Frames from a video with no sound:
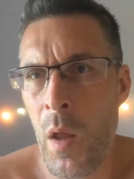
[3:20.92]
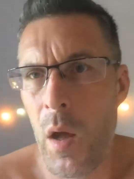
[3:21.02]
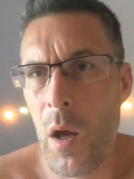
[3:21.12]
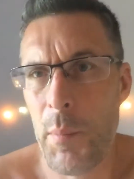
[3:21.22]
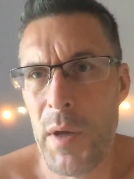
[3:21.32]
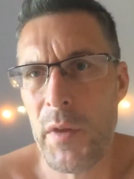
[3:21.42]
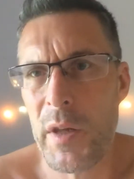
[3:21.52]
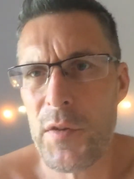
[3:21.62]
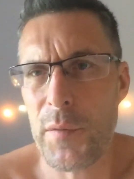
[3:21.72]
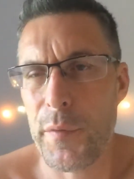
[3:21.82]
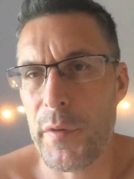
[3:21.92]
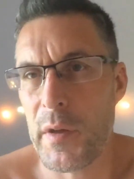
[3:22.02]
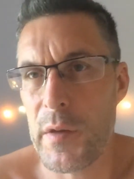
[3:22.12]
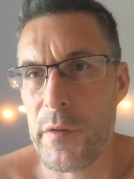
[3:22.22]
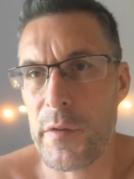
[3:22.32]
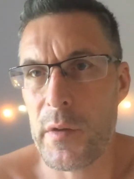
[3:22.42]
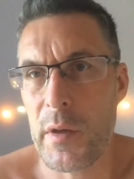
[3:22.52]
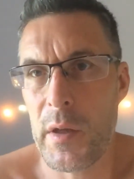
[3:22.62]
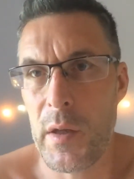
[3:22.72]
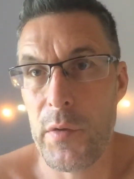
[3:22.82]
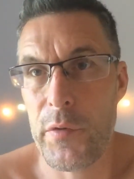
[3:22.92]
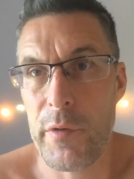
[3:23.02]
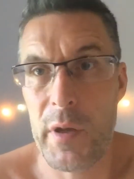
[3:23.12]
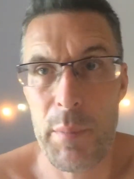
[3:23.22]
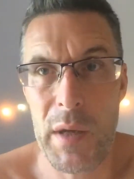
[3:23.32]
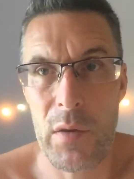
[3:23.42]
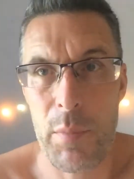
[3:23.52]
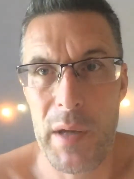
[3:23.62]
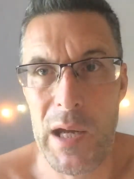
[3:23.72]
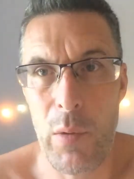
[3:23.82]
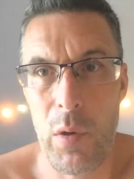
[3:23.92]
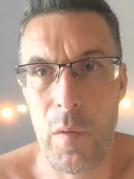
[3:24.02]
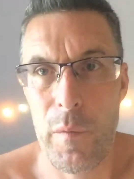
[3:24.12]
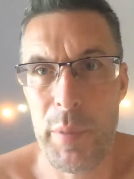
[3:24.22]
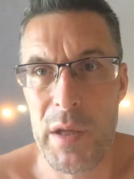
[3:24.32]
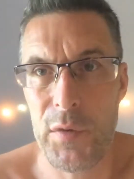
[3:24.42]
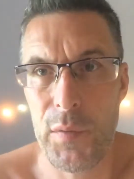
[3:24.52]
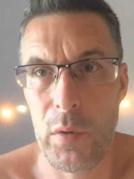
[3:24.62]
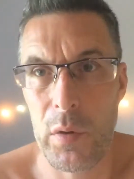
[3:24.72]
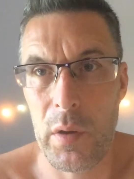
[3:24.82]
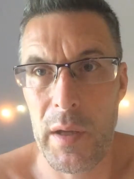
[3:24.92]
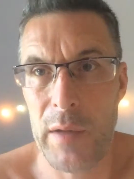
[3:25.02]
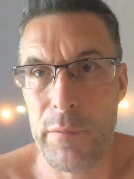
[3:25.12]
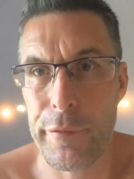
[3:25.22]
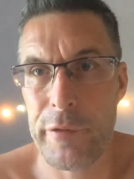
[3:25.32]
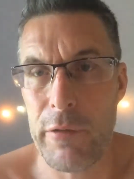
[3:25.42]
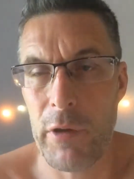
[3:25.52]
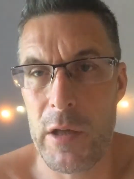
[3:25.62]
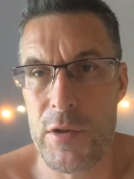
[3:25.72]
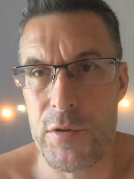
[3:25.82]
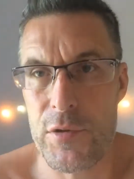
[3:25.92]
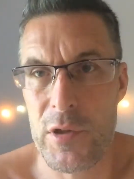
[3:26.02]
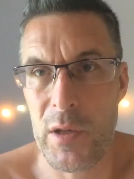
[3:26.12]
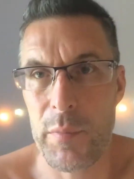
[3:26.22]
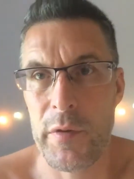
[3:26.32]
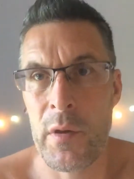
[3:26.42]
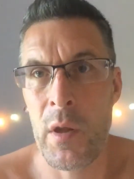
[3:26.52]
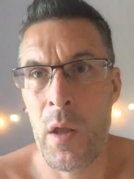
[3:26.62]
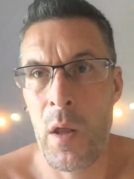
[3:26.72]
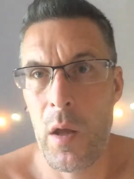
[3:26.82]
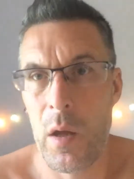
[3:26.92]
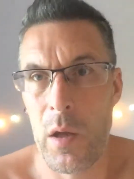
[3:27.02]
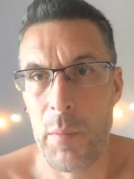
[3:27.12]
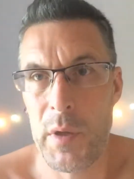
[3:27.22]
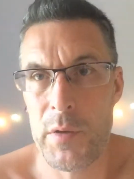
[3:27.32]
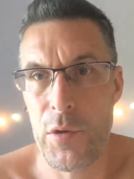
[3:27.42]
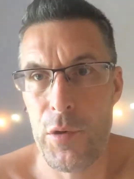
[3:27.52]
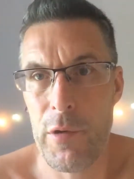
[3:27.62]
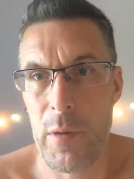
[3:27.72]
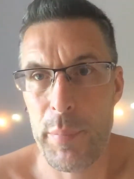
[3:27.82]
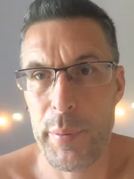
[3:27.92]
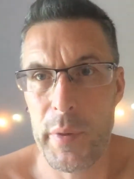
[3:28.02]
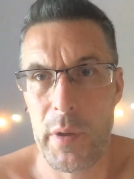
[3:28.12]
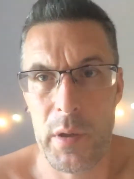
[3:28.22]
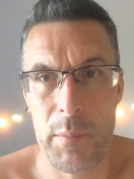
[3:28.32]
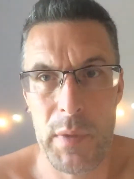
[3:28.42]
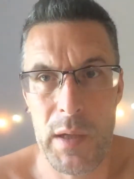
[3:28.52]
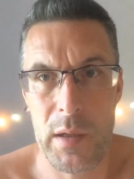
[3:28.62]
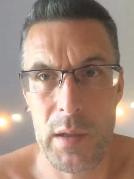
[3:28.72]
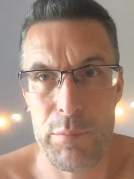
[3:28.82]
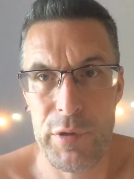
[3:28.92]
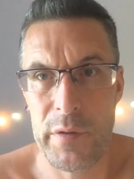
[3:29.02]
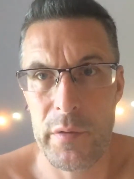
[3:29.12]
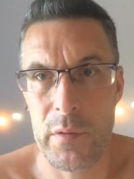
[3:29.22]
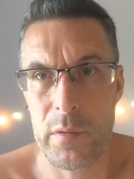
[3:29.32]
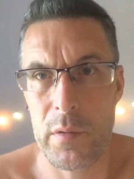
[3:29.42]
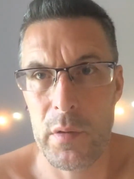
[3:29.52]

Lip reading: And the lesson for this is really about the power of peaceful and free relationships. In Europe and Britain,